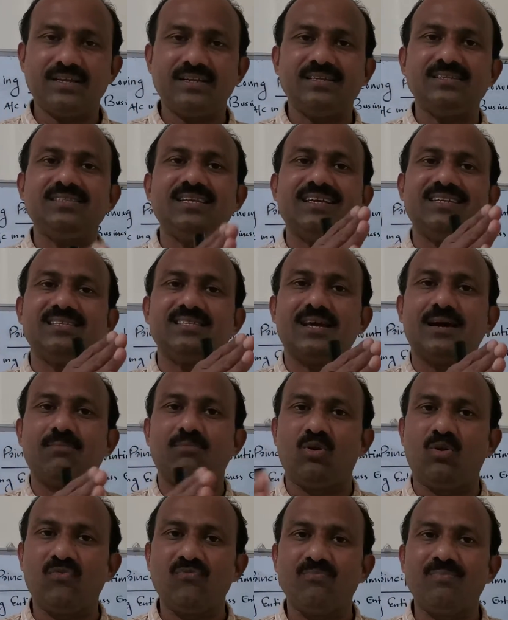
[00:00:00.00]
That is the
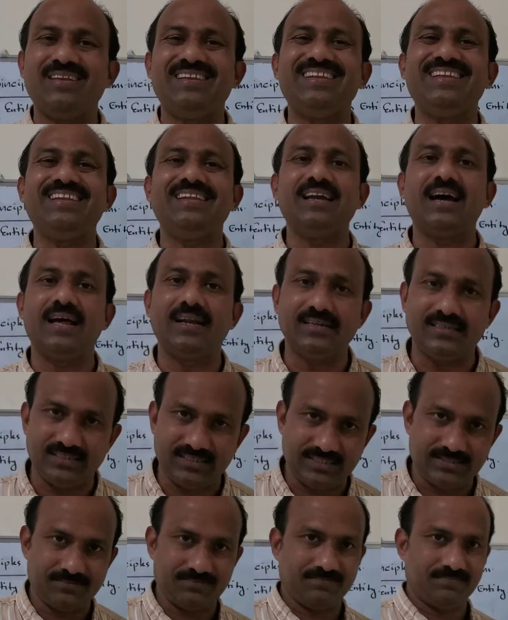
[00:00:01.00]
example of
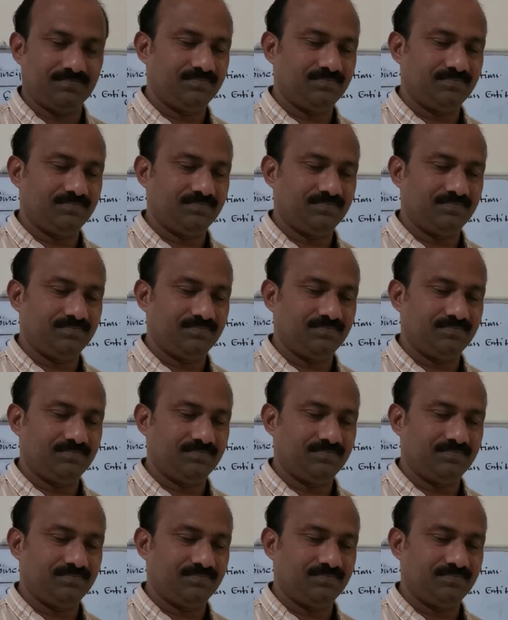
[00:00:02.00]
materiality.